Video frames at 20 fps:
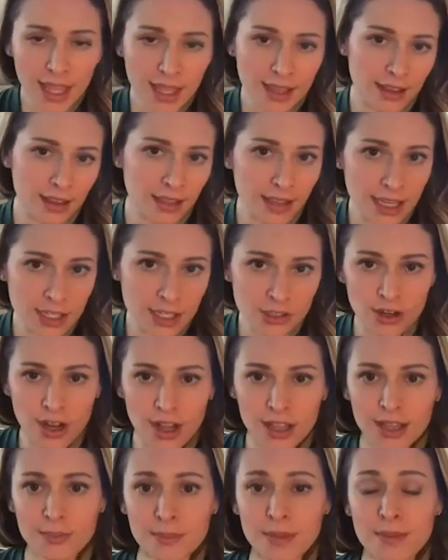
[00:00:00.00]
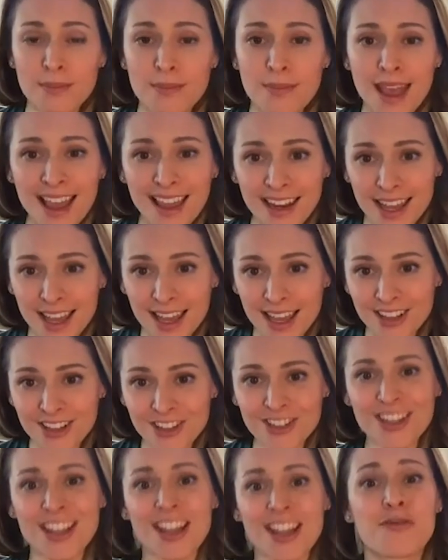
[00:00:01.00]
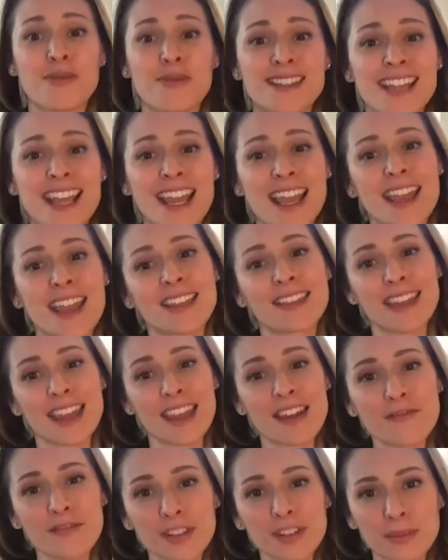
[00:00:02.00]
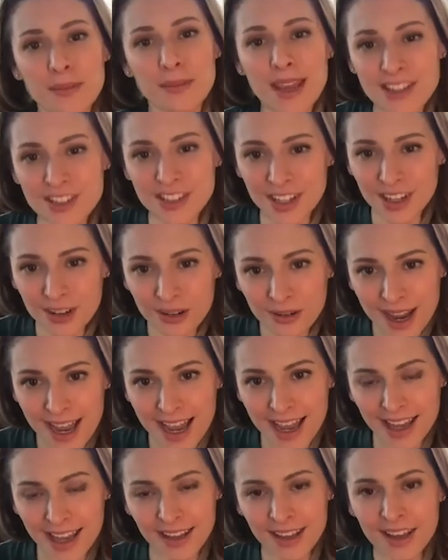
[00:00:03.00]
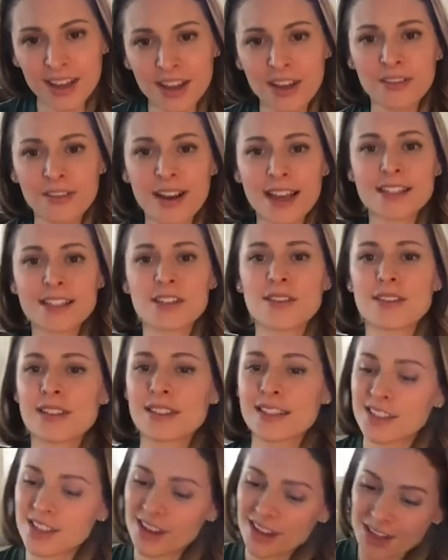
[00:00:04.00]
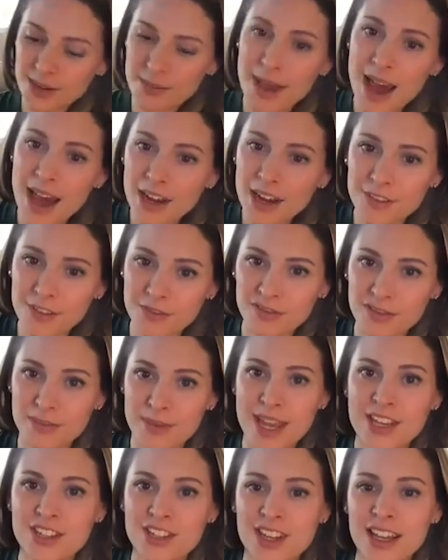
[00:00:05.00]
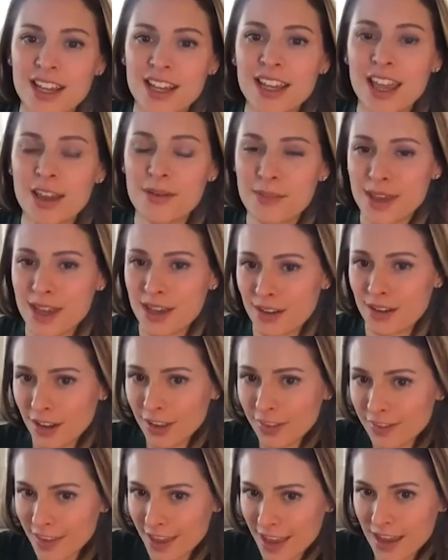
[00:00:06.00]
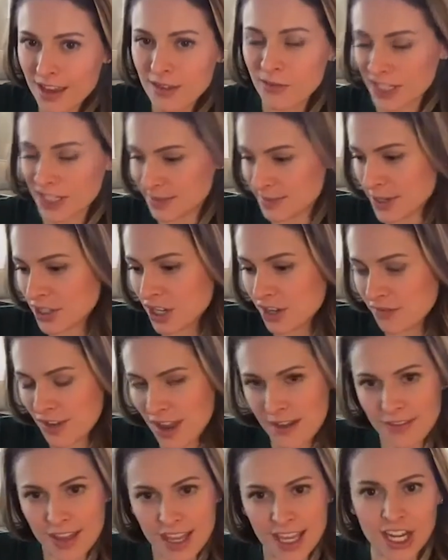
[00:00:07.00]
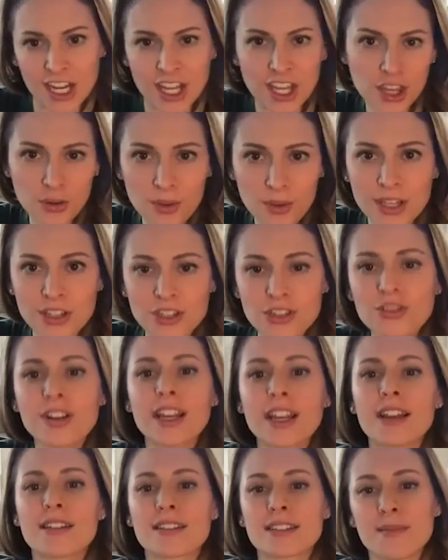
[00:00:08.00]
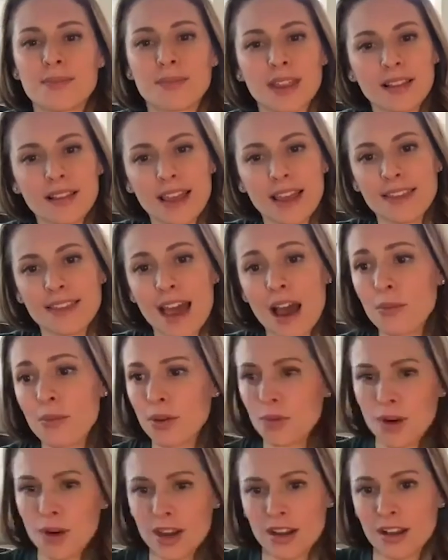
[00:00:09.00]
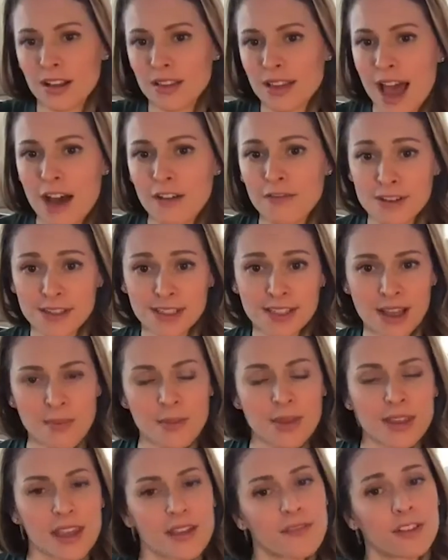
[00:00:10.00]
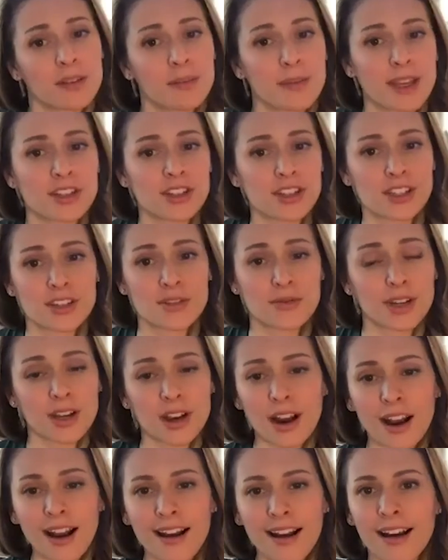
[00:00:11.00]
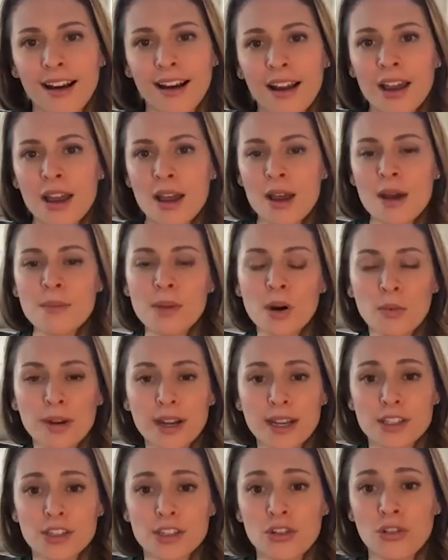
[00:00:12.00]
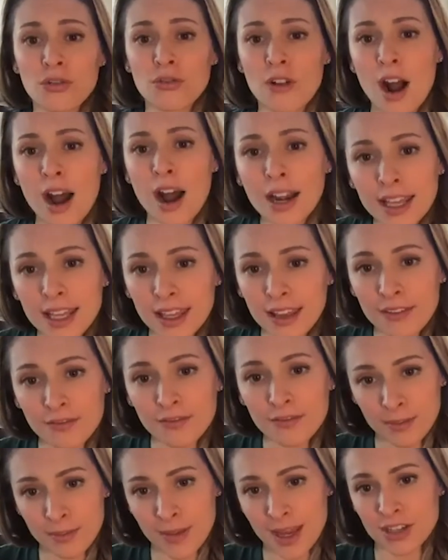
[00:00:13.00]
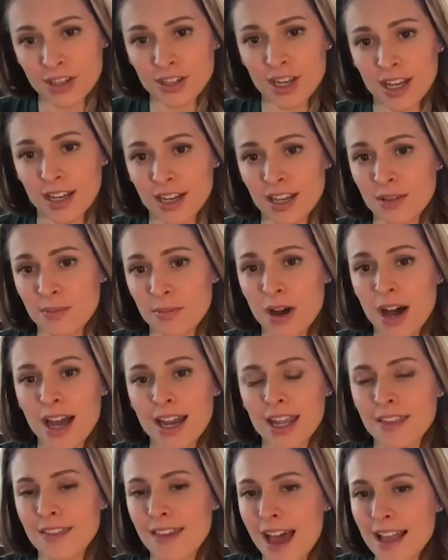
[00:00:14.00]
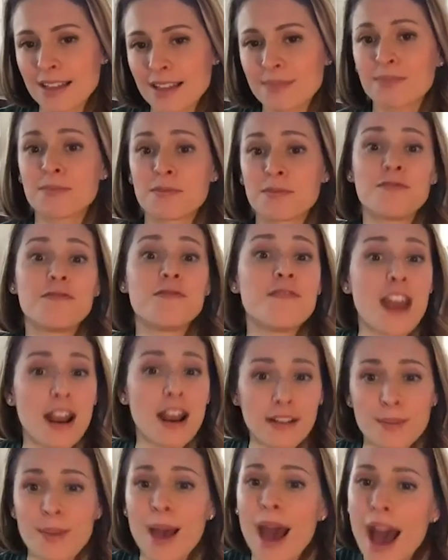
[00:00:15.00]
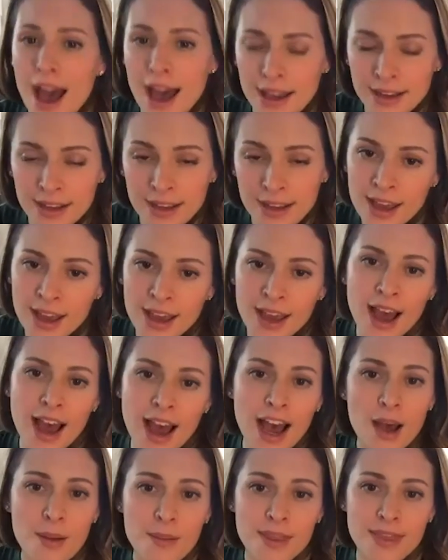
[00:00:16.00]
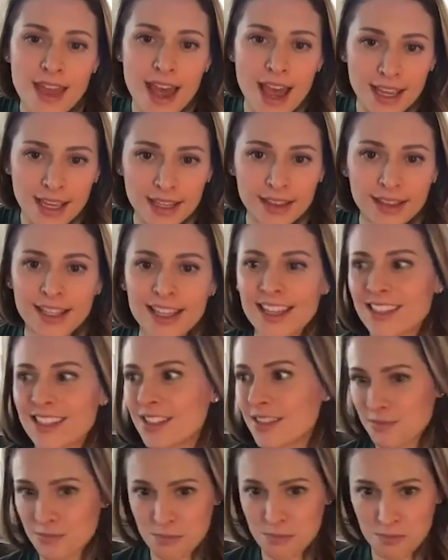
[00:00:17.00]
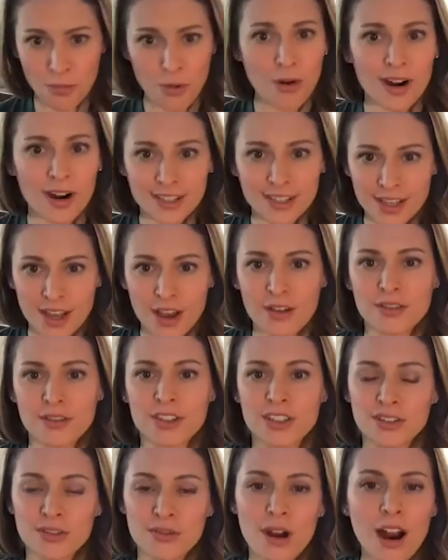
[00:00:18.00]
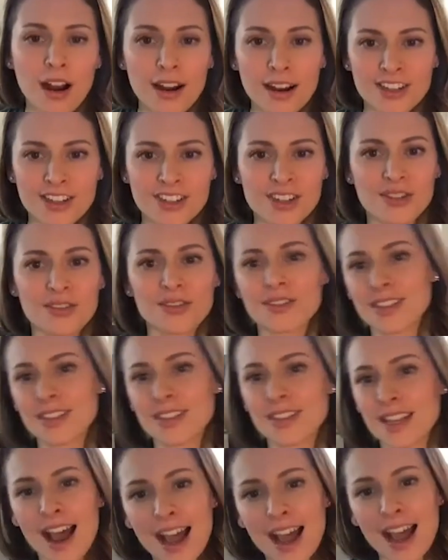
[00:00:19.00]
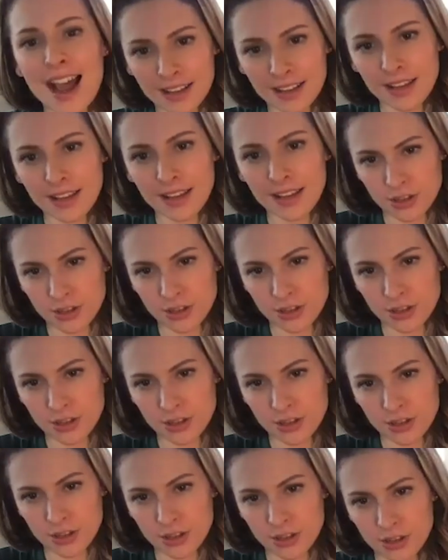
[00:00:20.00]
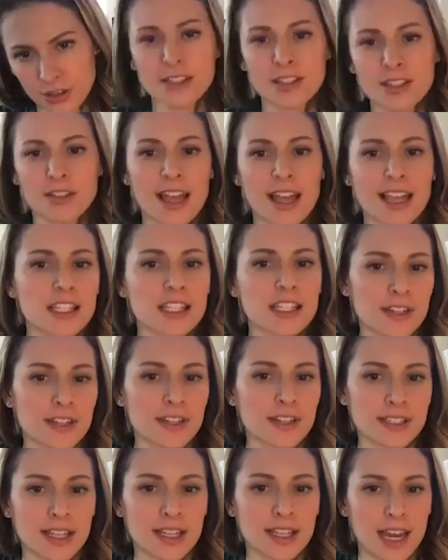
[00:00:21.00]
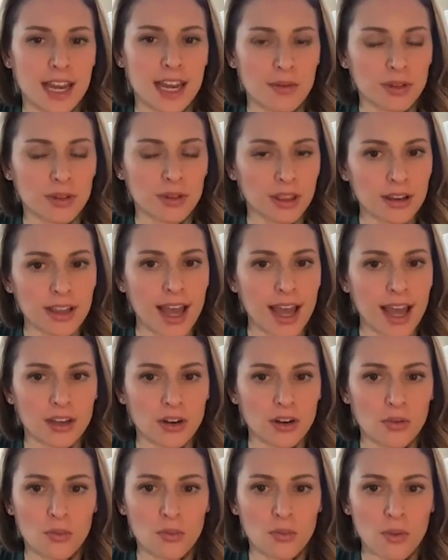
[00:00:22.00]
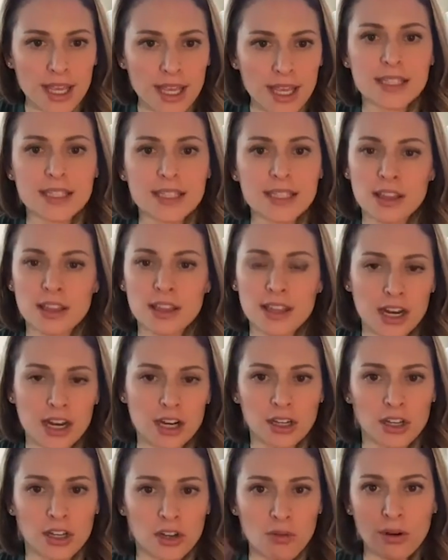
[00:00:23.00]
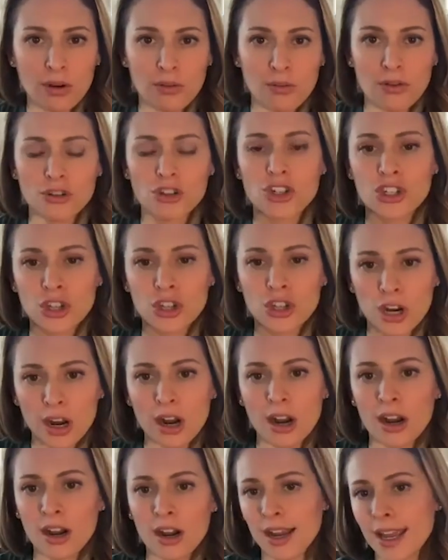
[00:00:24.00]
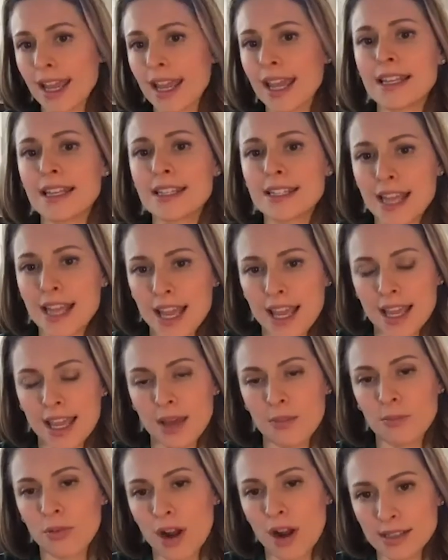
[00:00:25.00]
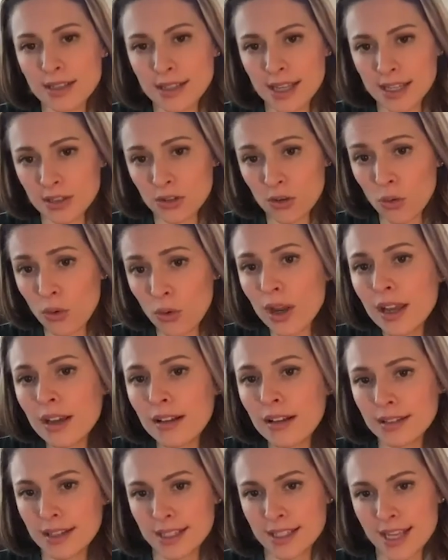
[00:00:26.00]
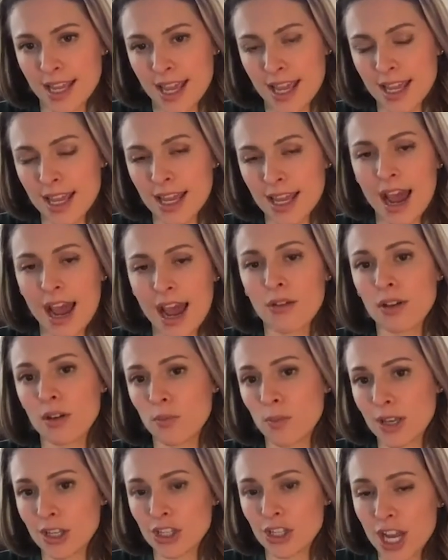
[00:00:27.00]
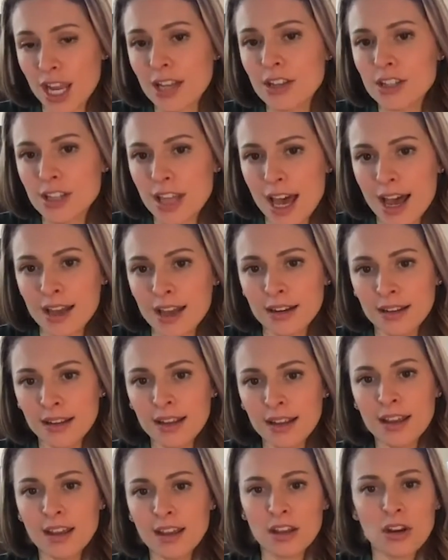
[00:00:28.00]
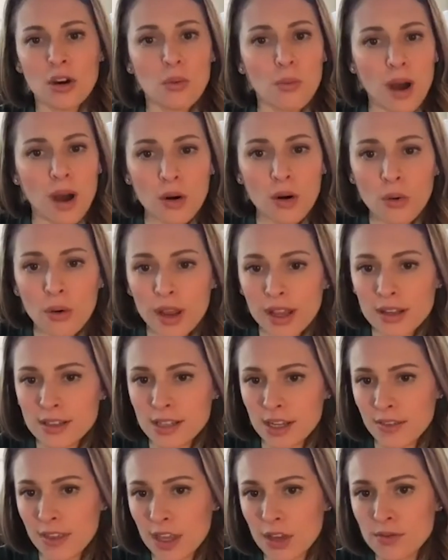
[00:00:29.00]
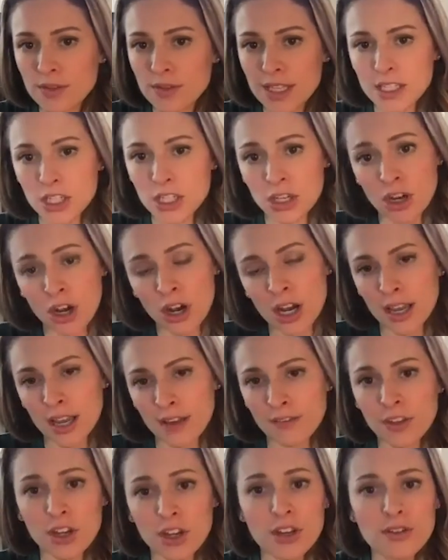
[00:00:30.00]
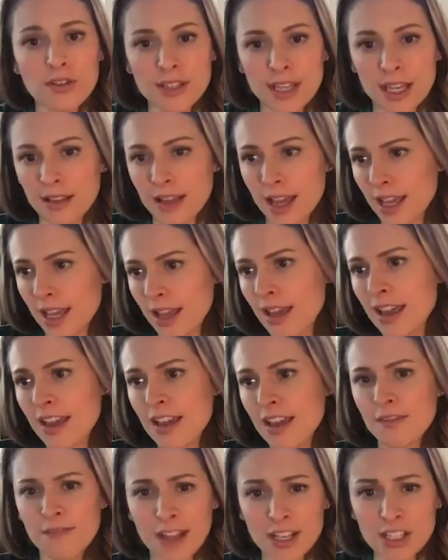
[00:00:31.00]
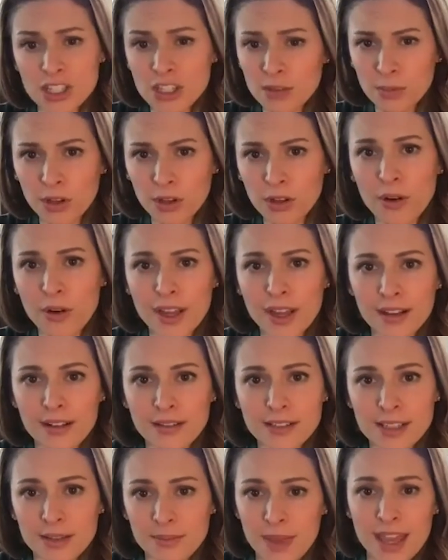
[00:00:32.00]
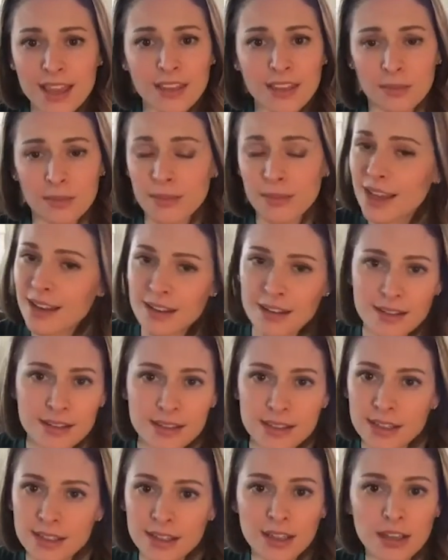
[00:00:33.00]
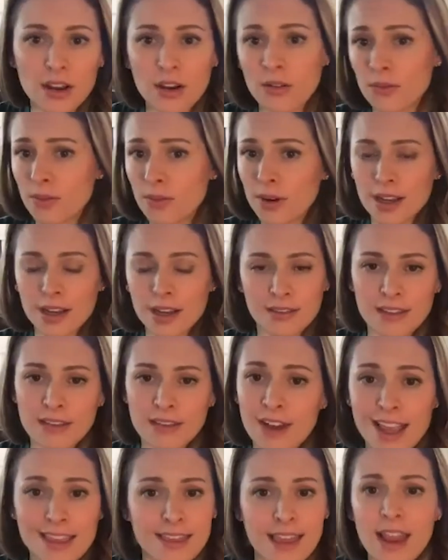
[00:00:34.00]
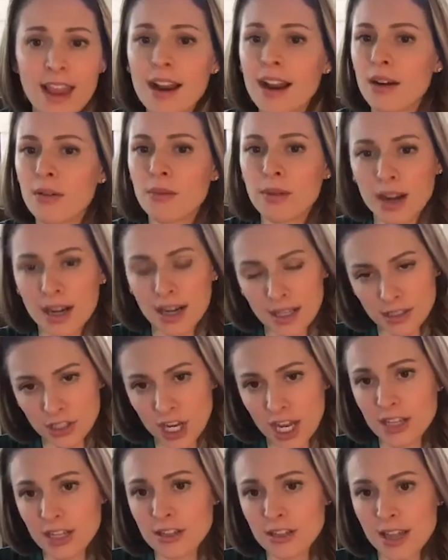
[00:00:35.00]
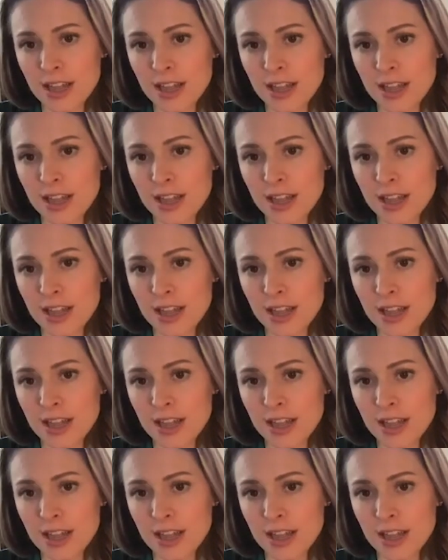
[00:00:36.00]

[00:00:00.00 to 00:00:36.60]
Cholesterol can be managed if we take the inflammation away, right? So a certain amount of inflammation can be a good thing, especially if you have like an acute injury or something like that. We want to allow for some of the inflammation to occur, but when it's chronic inflammation in the body, that's very bad. And that can lead more so to heart issues than high cholesterol. So that's the first thing that I would look at, you know, what is their quote unquote sugar intake and processed oil intake, and how can we change that? You know, what oils are they using to cook? If they're using like vegetable oil to make their meals, you know, we're going to change that up.